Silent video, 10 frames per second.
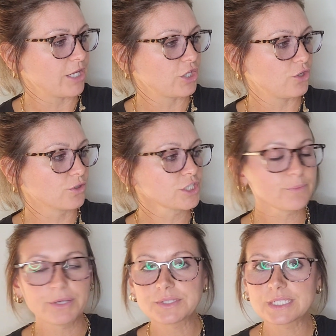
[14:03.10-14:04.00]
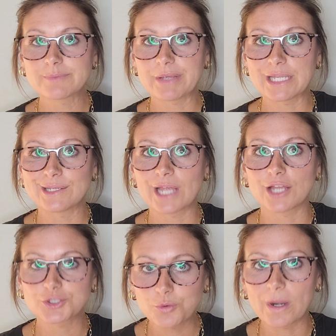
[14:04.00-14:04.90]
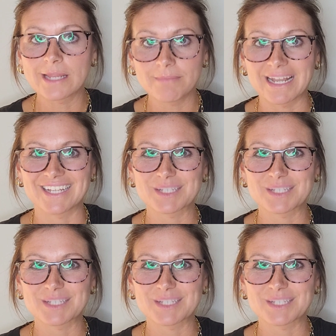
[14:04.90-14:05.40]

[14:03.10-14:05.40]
You're supposed to spend 20 minutes